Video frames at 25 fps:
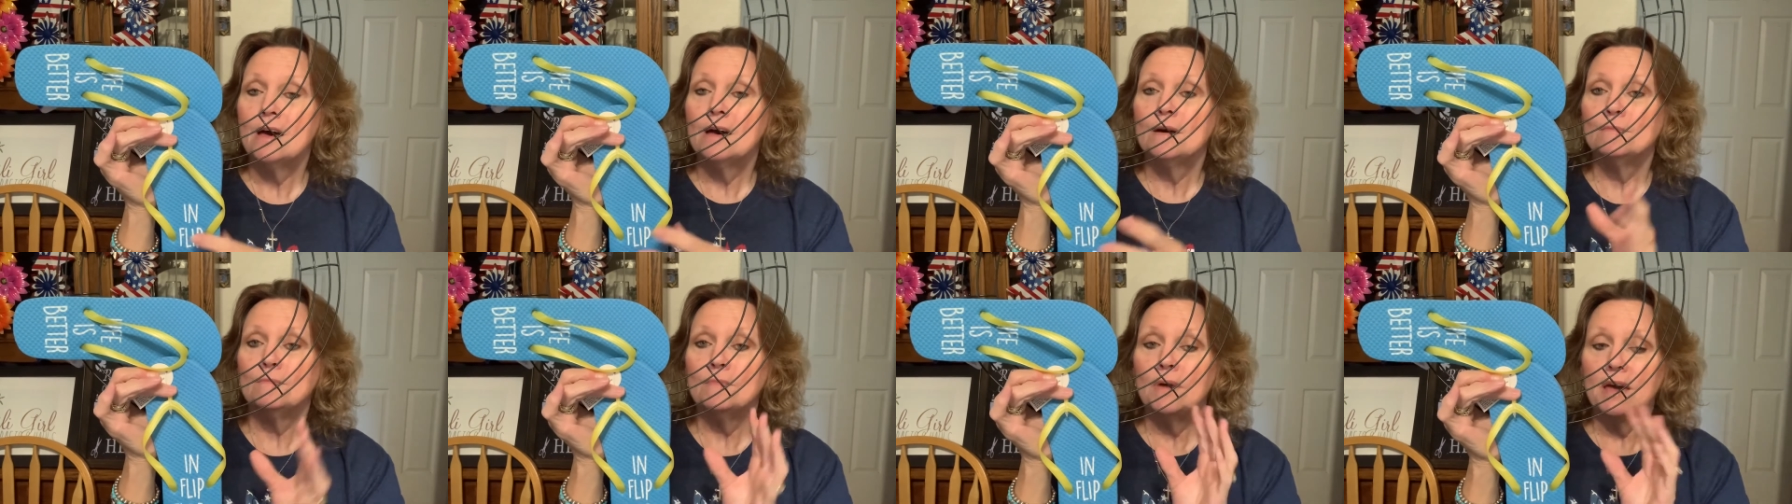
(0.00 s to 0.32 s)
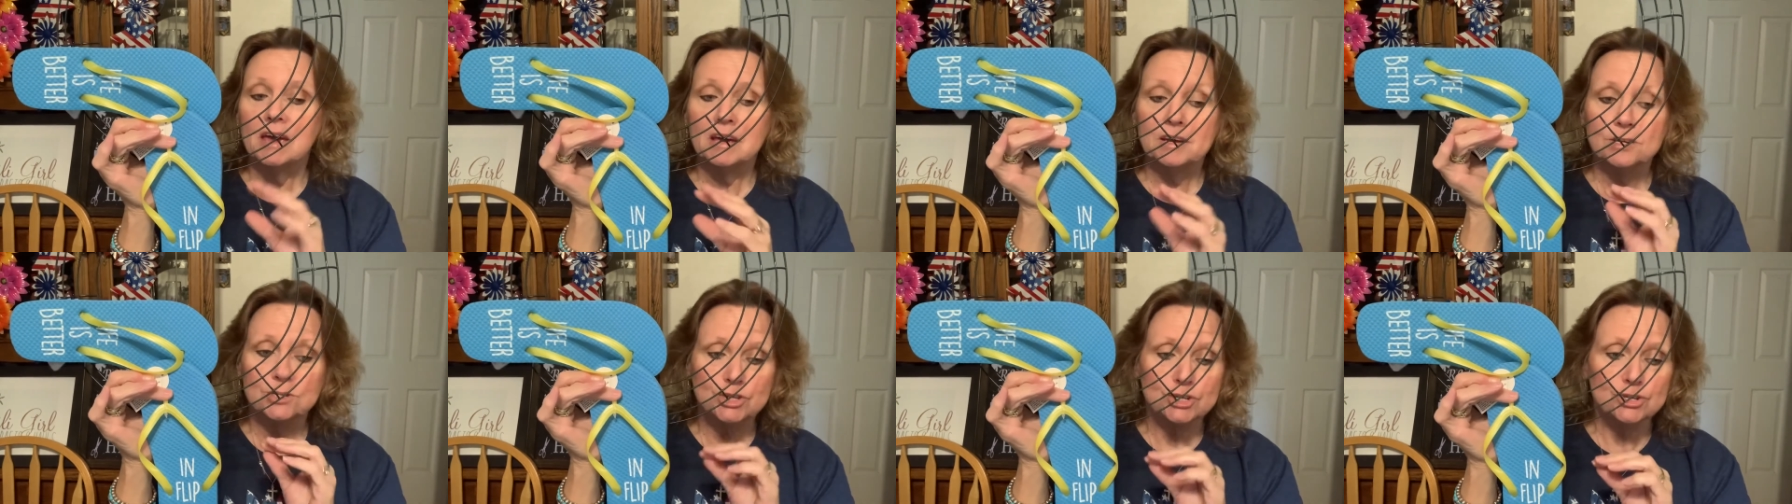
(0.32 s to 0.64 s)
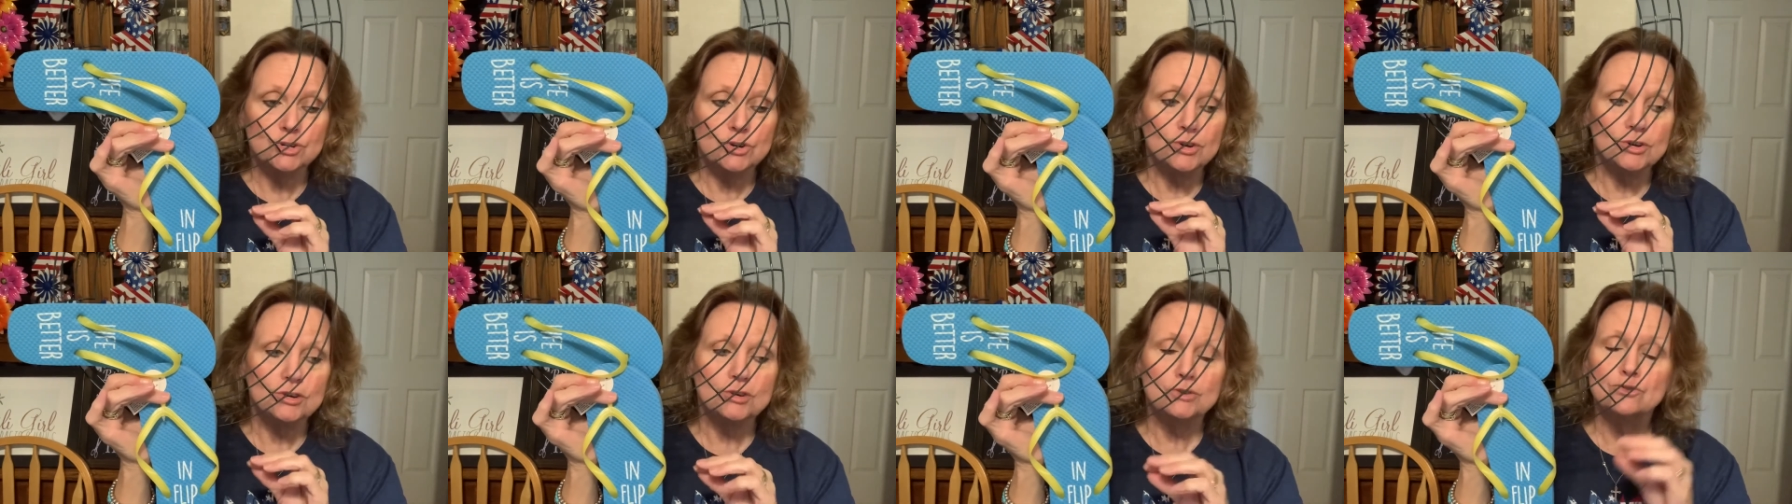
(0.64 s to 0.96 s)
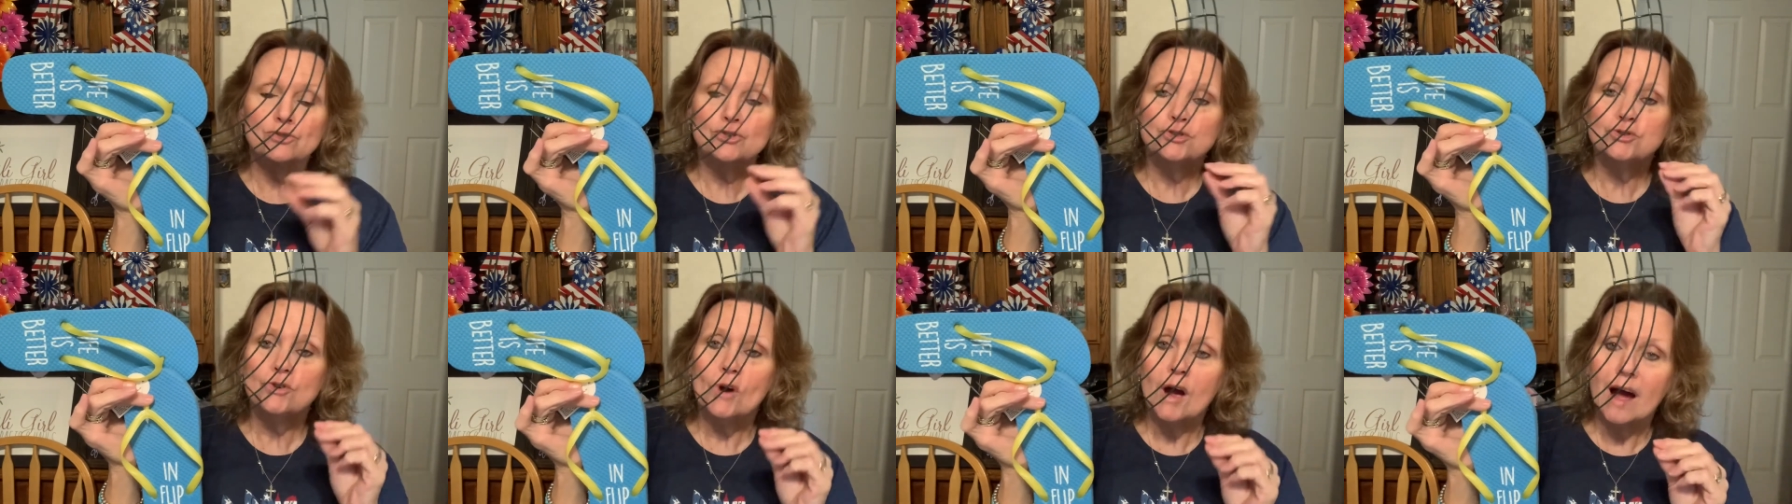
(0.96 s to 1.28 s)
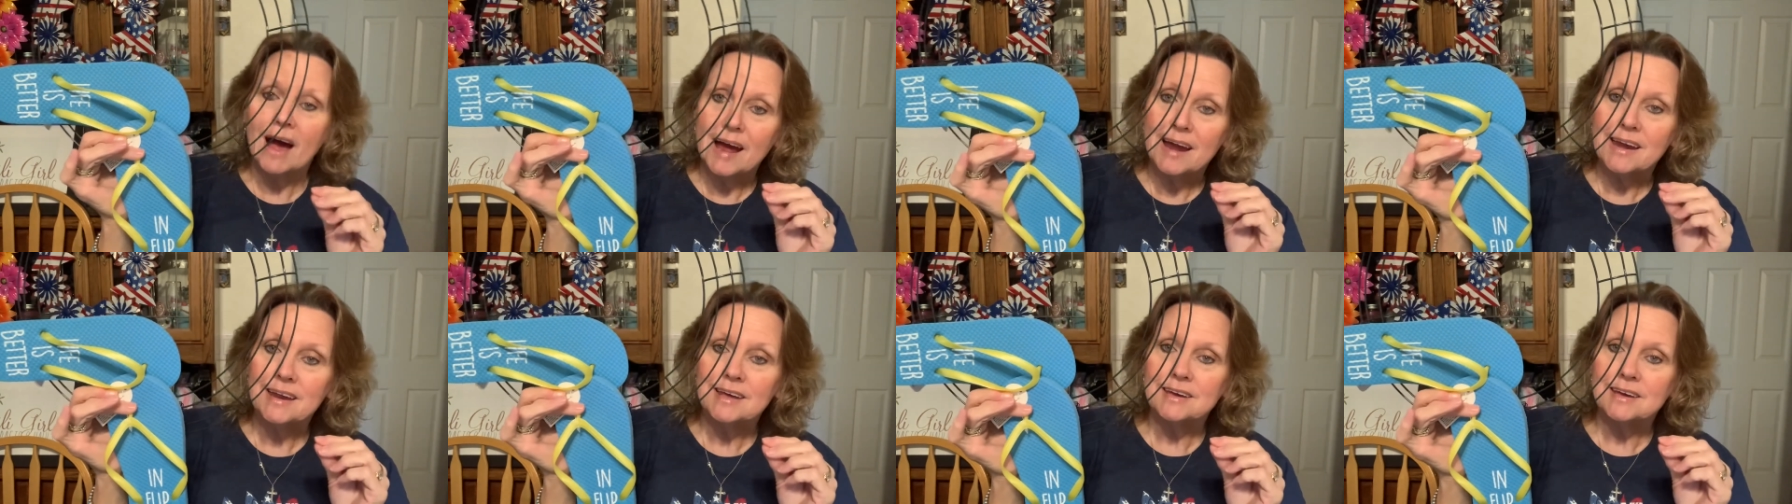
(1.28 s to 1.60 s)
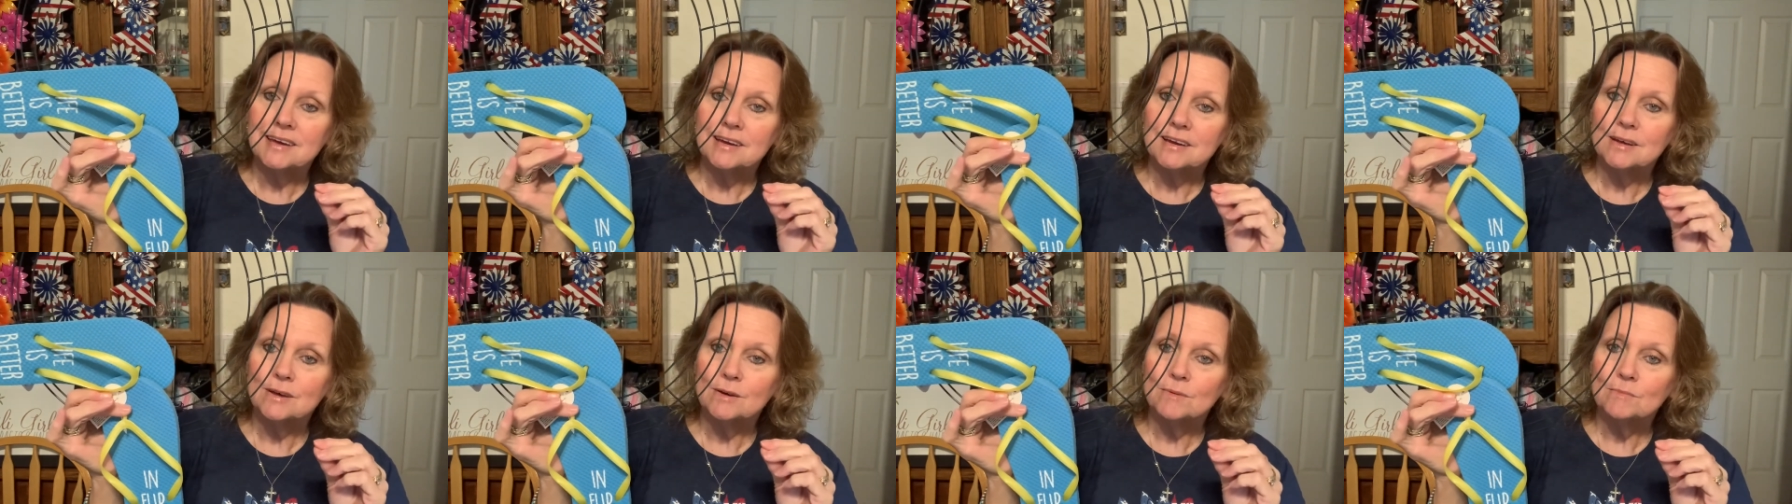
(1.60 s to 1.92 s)
make sure you try to
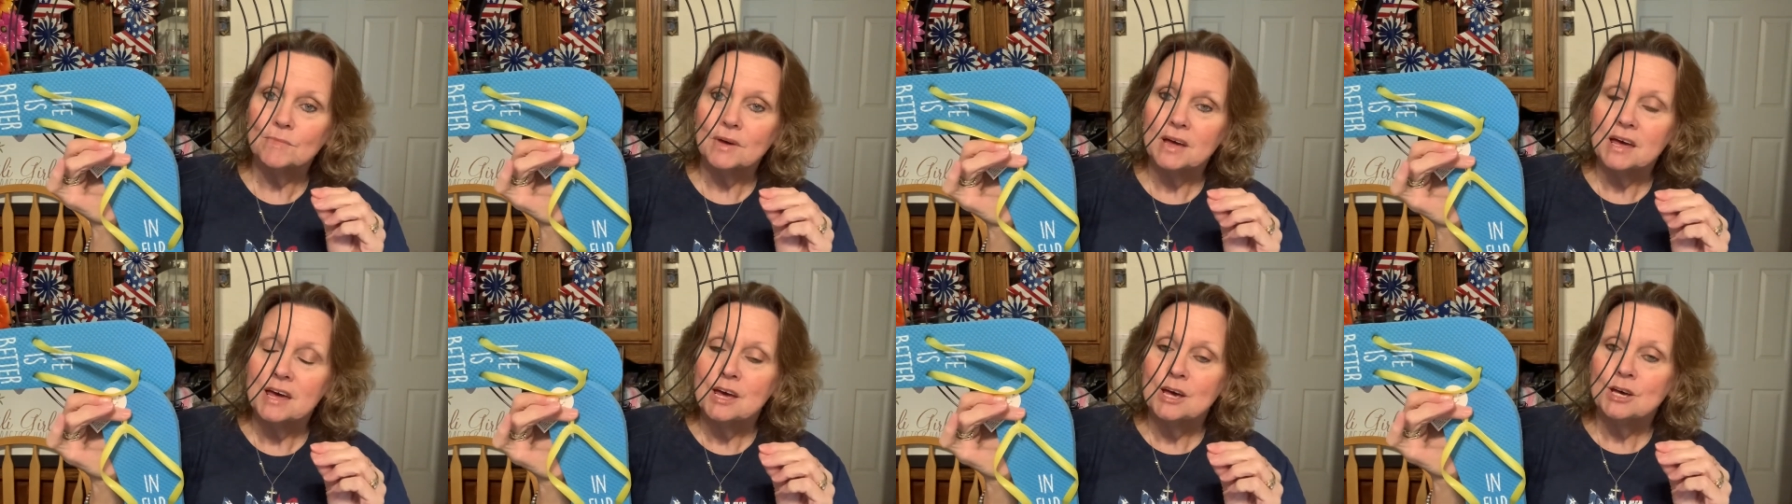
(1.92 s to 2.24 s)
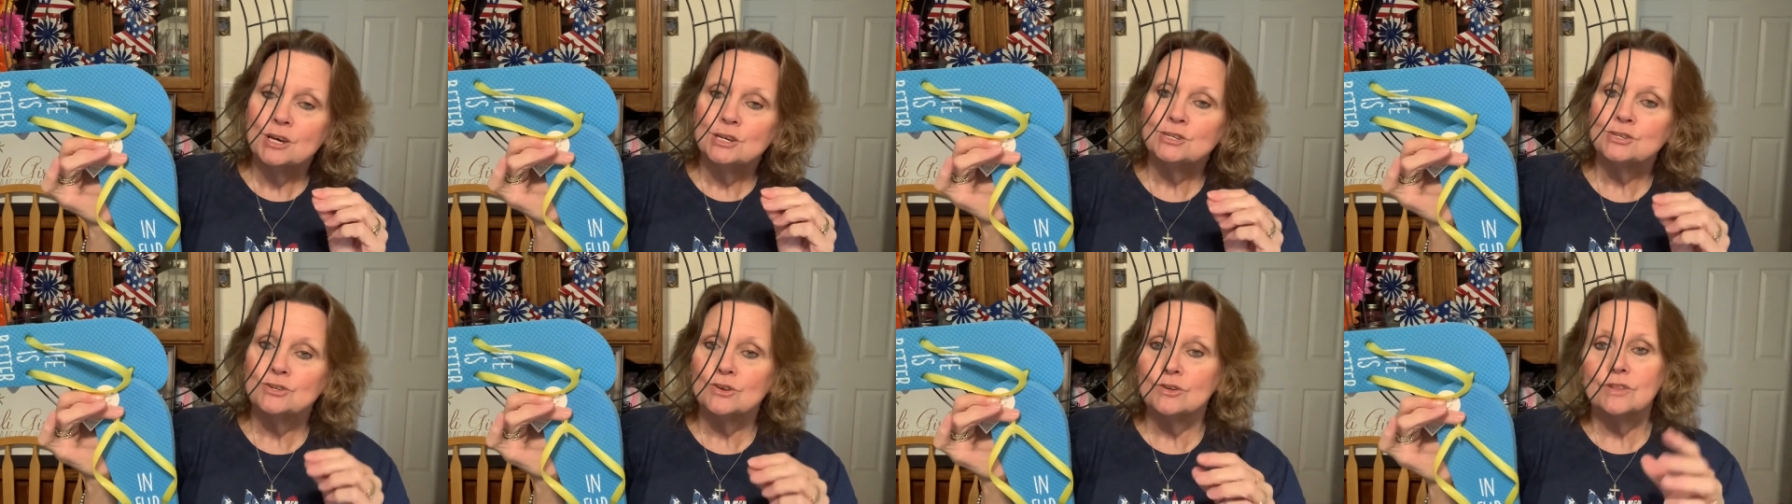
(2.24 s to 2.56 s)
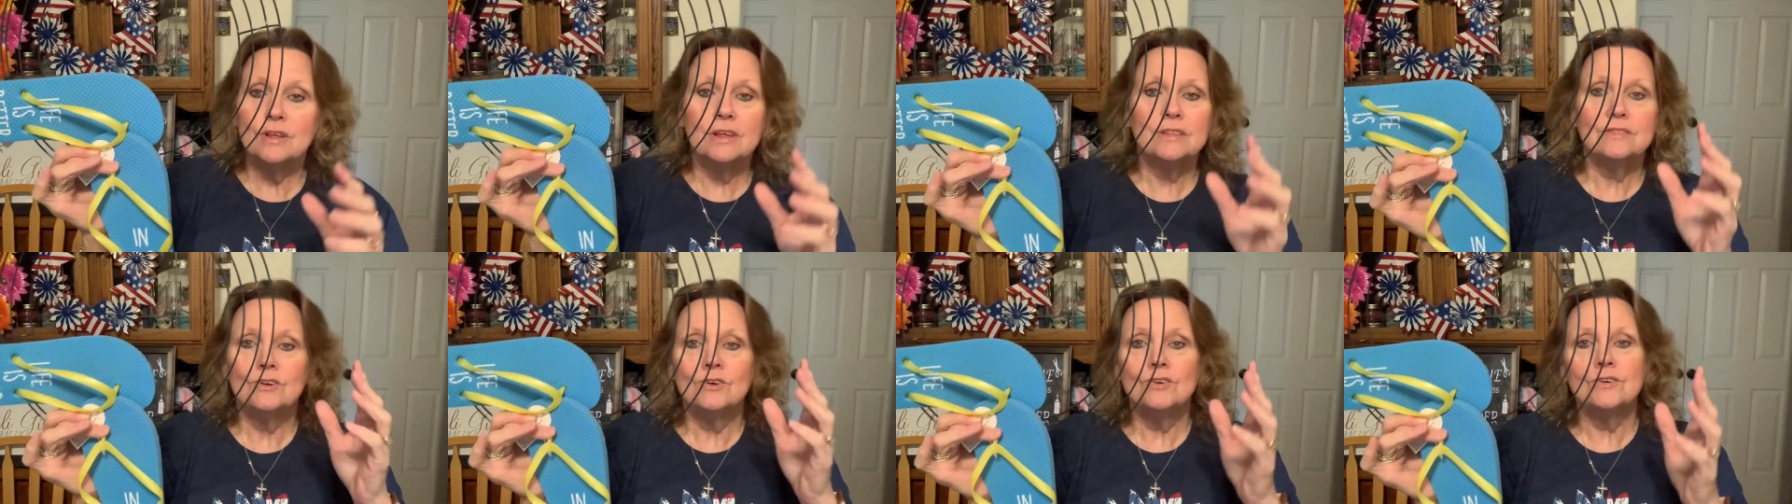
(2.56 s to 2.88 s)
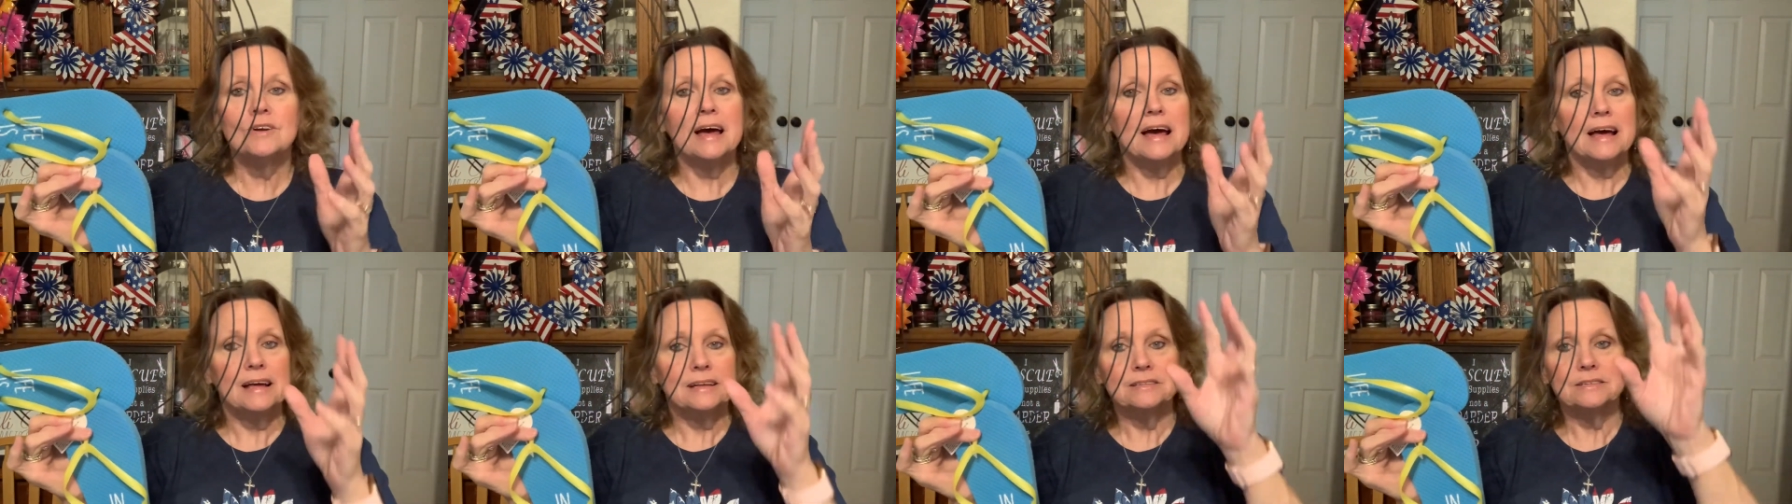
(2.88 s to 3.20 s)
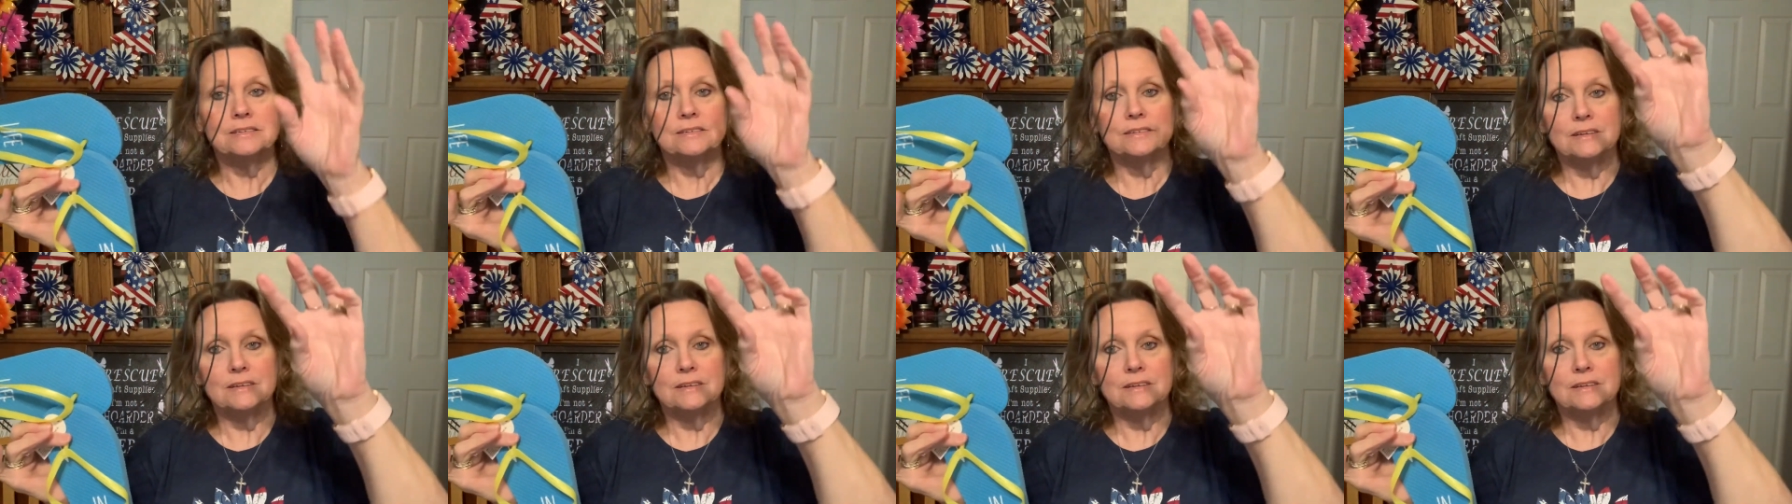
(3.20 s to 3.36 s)
get them so that they're not